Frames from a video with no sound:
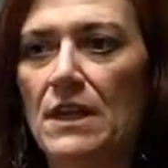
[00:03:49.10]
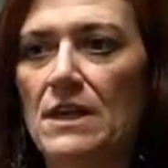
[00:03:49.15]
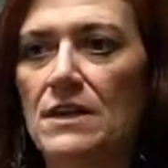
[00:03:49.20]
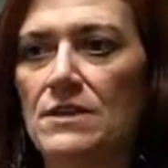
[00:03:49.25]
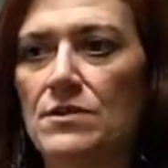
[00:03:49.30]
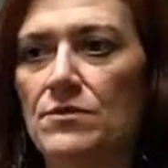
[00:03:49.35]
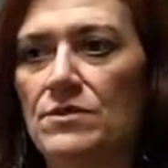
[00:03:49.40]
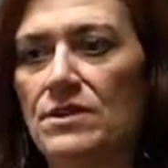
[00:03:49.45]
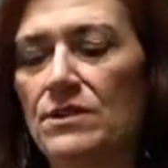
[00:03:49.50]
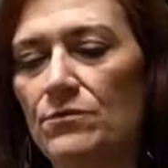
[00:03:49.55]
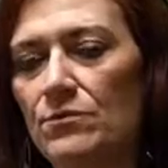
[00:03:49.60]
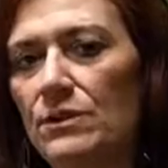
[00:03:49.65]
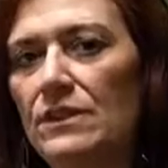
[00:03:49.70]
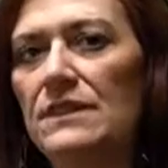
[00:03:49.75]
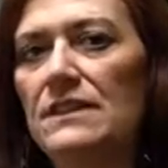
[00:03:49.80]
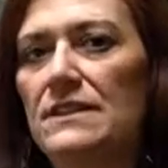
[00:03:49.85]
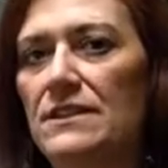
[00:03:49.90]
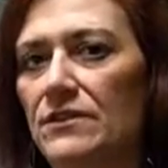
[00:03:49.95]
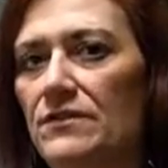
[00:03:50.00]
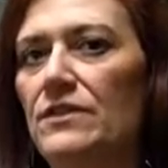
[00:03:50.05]
So it's a
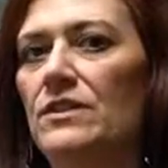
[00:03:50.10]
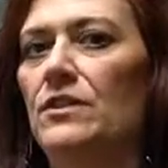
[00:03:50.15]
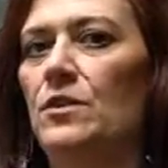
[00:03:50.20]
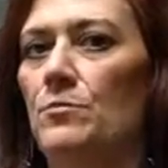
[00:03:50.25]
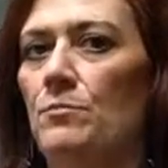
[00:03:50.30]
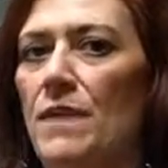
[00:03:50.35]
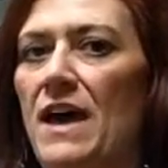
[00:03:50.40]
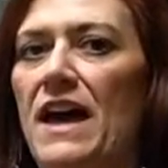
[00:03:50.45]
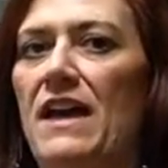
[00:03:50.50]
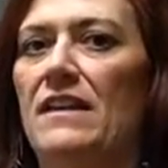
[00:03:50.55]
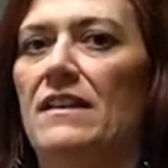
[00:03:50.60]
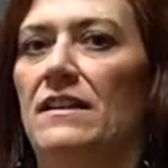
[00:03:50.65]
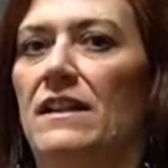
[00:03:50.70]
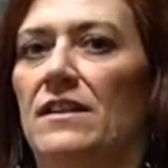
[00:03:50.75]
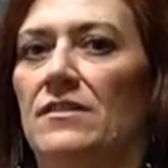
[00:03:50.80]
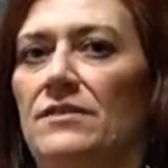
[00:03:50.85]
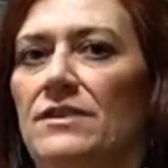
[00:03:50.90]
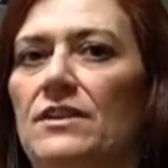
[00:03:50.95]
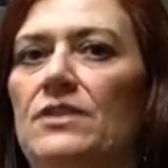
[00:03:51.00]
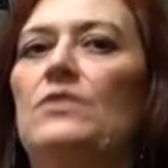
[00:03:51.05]
really difficult battle
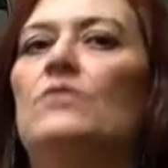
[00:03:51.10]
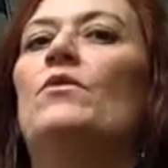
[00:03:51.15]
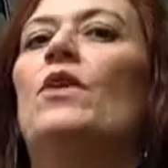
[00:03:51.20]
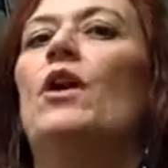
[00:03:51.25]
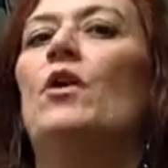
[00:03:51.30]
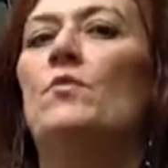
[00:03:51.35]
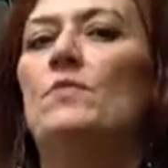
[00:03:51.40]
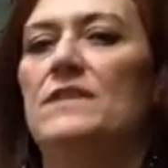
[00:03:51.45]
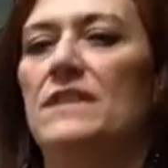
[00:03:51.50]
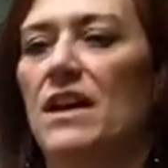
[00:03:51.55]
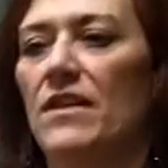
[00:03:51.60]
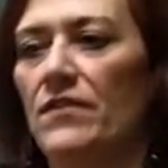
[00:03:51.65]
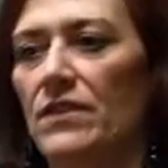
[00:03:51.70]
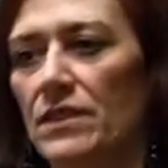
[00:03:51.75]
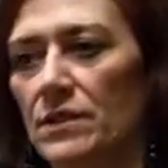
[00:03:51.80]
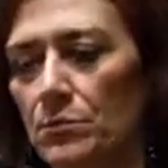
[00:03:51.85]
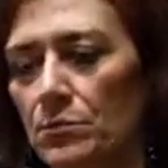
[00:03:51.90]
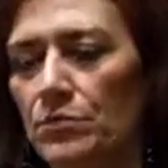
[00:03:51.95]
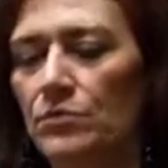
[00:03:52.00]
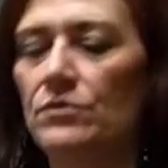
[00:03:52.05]
out there. You're always having
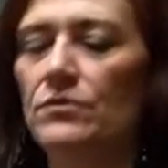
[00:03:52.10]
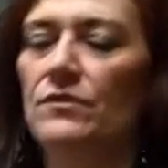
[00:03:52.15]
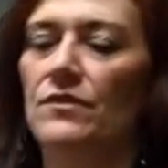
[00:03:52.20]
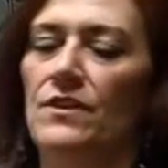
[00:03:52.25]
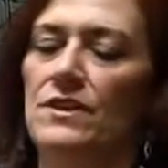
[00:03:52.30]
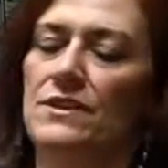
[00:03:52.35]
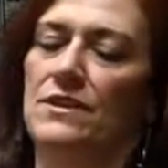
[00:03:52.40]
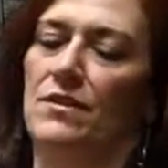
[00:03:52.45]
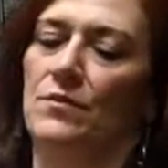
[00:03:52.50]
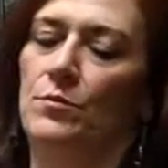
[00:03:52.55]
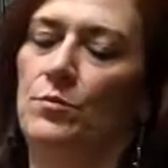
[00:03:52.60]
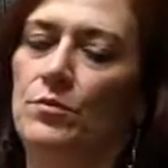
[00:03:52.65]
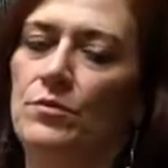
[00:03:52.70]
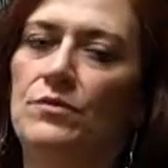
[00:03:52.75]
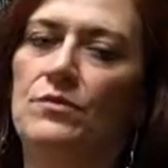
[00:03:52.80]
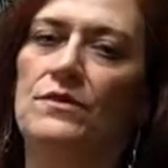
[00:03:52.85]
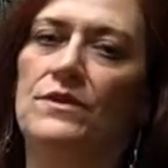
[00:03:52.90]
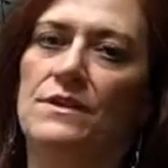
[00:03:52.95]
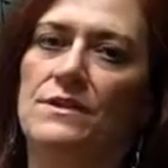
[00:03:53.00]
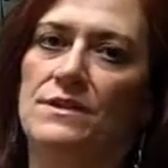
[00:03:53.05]
to prove
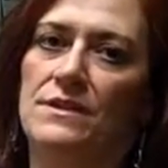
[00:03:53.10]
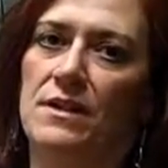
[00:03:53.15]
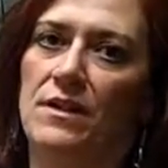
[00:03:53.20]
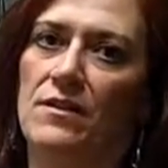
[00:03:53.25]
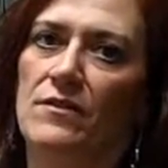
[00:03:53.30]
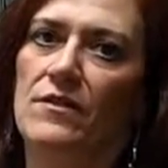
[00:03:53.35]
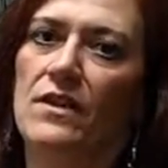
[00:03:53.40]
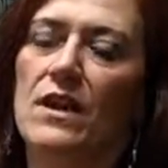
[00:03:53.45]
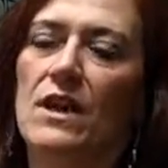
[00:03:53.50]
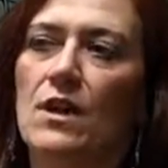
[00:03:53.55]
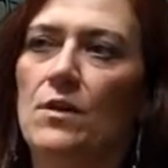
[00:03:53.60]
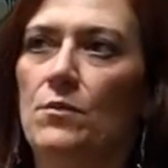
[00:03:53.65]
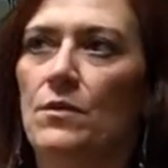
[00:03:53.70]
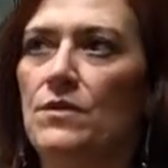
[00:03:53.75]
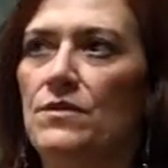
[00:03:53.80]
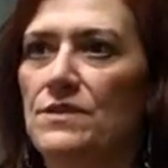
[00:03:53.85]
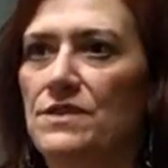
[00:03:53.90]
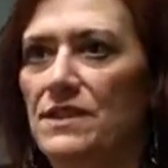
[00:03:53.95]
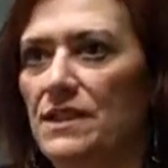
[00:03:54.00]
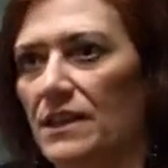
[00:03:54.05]
yourself.
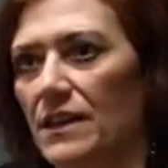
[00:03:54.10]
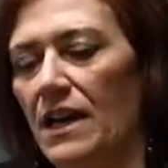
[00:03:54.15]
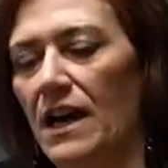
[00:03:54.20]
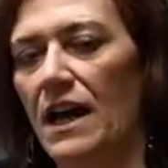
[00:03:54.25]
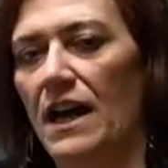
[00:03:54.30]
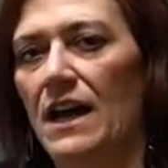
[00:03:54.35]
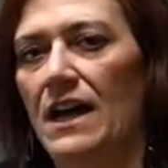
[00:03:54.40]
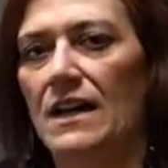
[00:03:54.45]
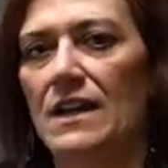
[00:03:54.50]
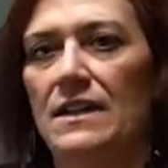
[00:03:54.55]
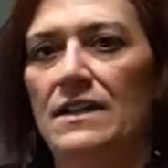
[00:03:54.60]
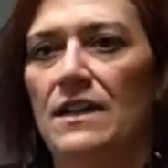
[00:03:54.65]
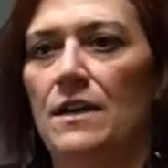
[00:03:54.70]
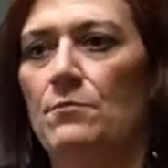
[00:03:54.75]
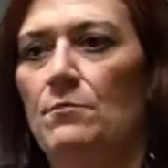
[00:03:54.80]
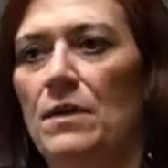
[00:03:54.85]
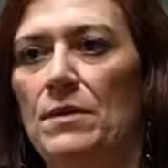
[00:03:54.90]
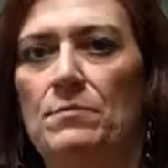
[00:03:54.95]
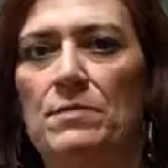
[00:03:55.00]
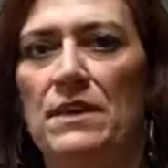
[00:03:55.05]
Whereas the guy that
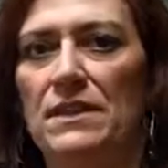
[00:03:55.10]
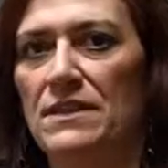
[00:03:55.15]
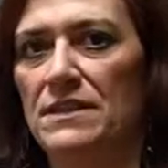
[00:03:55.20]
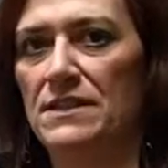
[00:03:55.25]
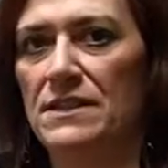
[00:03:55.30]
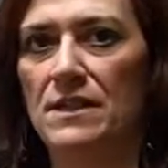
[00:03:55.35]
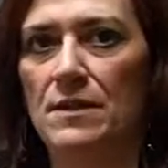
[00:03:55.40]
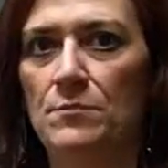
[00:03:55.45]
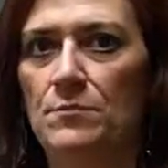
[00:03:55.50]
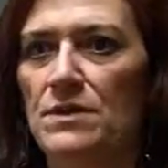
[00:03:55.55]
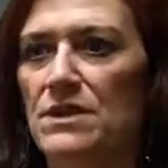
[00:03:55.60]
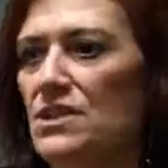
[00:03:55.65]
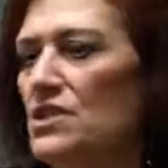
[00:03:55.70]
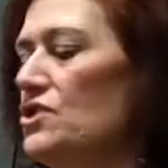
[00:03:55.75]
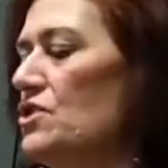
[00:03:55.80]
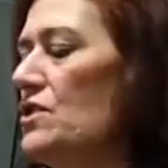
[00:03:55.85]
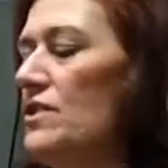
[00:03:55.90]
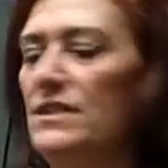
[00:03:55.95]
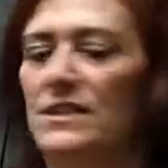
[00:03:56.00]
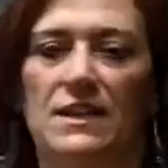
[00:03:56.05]
might be in the same
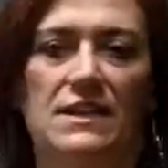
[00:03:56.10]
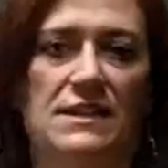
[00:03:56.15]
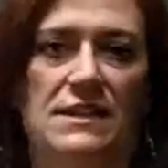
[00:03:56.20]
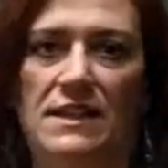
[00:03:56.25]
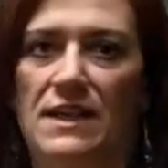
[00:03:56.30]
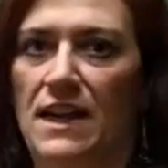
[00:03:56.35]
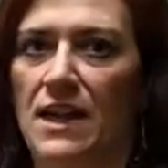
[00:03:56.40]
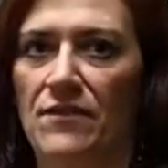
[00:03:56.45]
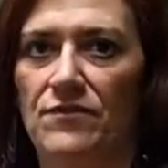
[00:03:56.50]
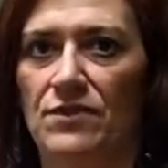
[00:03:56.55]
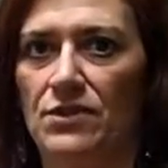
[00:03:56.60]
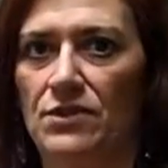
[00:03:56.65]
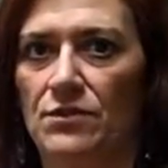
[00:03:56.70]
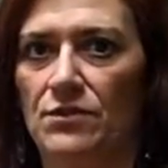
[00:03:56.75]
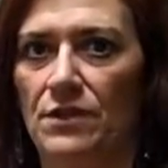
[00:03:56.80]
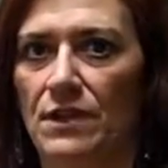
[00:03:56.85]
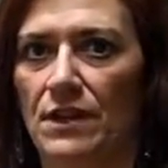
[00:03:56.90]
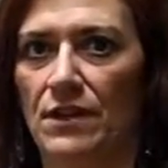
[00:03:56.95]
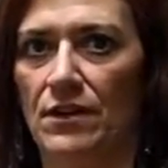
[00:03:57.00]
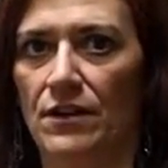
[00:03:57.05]
position doesn't have to
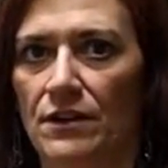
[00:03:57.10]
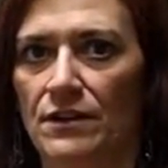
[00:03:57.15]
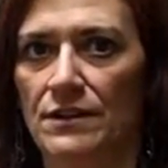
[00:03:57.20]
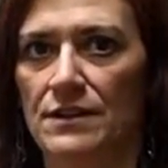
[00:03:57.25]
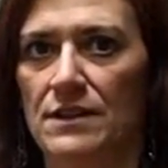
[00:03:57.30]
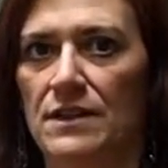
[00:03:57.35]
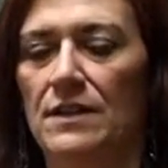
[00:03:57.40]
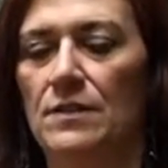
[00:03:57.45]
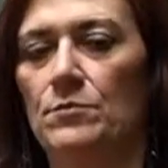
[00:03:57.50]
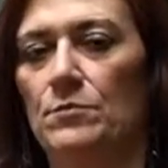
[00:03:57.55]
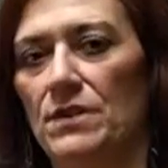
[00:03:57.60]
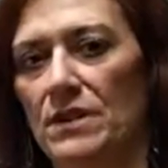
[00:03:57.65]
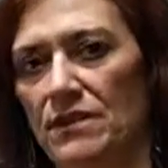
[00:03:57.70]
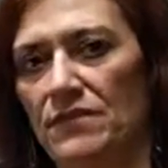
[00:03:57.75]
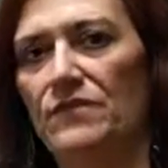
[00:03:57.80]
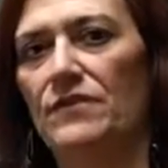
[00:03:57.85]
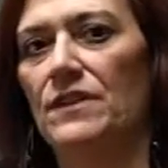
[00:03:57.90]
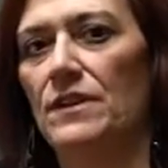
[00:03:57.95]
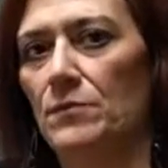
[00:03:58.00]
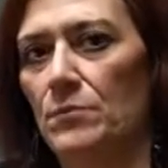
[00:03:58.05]
do that all the time, but the
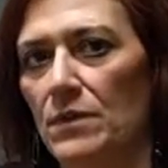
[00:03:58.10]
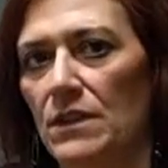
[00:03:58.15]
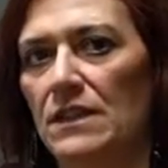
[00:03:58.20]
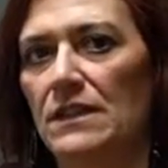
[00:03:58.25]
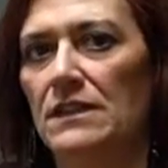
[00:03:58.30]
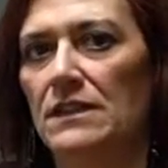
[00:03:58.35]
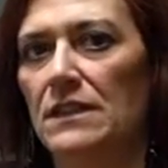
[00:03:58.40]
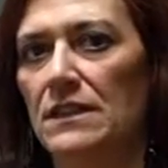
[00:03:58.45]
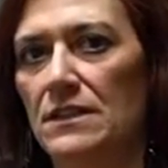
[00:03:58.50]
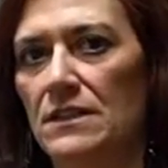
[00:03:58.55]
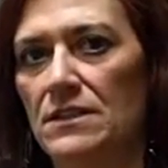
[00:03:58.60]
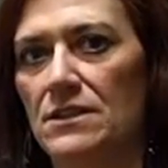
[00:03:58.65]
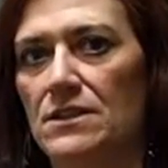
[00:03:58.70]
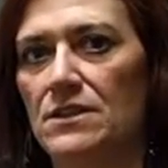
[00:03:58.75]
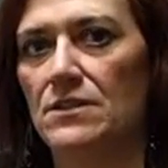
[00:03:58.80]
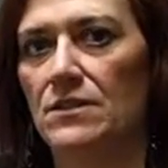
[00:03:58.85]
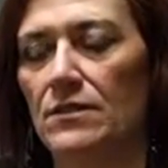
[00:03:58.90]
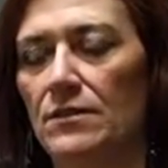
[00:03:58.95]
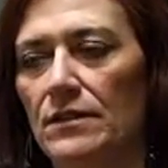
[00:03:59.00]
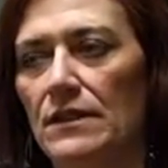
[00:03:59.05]
female does.
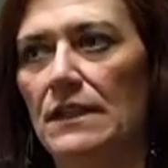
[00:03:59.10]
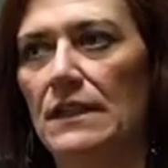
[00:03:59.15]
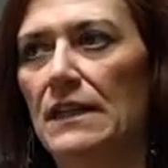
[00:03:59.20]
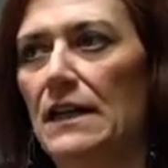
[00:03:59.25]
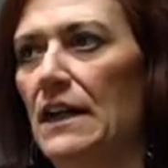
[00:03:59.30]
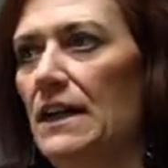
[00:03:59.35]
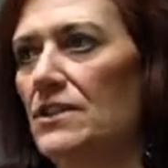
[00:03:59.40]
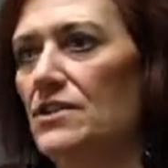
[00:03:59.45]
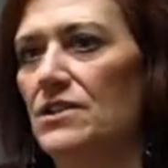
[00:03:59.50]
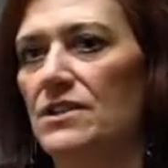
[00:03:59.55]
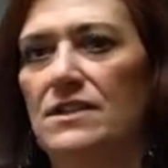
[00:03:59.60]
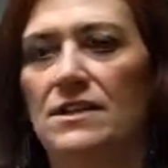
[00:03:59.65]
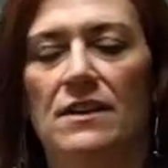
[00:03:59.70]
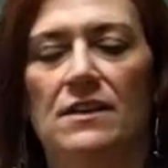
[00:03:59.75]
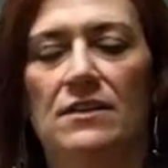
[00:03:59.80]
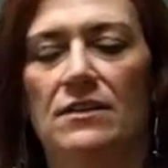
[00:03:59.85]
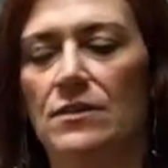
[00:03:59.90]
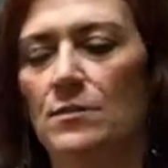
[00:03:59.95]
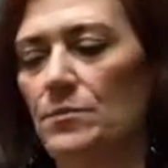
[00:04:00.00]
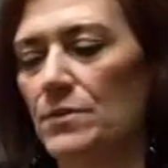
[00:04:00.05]
So I just
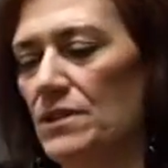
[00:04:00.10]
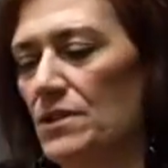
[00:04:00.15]
tell her to be